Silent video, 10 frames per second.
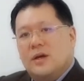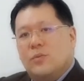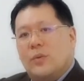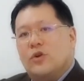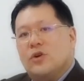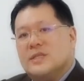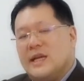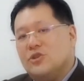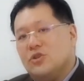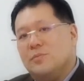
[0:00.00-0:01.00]
what we call
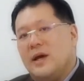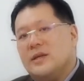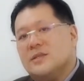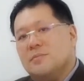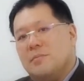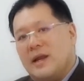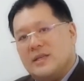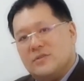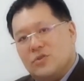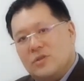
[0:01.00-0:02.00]
sagittal balance,
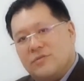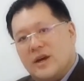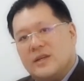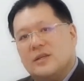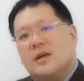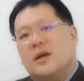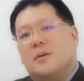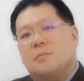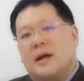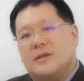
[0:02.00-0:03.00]
balance to the front,
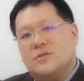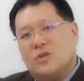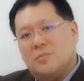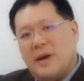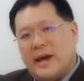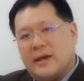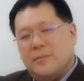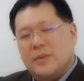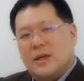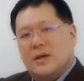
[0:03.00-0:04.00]
balance to the back.
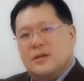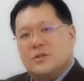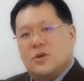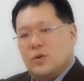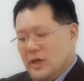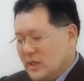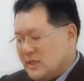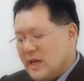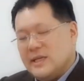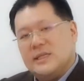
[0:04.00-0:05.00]
So in
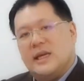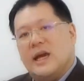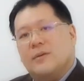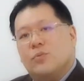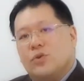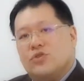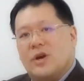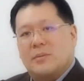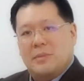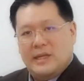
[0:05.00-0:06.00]
this case here, we
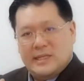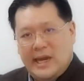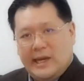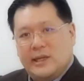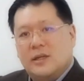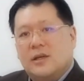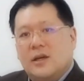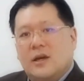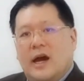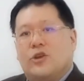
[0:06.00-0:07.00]
try and maintain
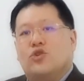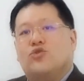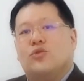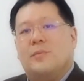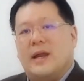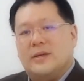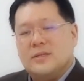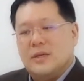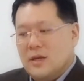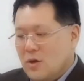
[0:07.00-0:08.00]
a neutral
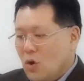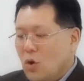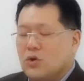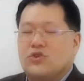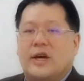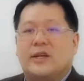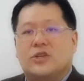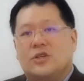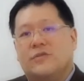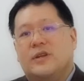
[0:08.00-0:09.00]
balance or try and
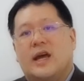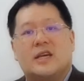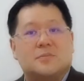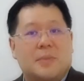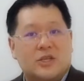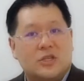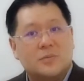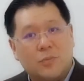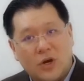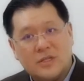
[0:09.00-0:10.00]
achieve it as much as
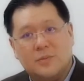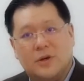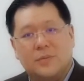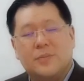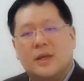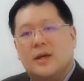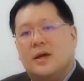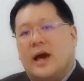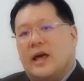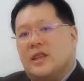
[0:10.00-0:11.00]
possible.
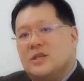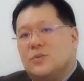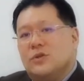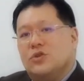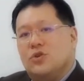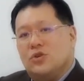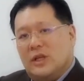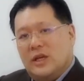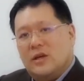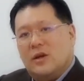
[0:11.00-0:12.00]
And this will
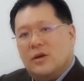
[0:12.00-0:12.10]
usually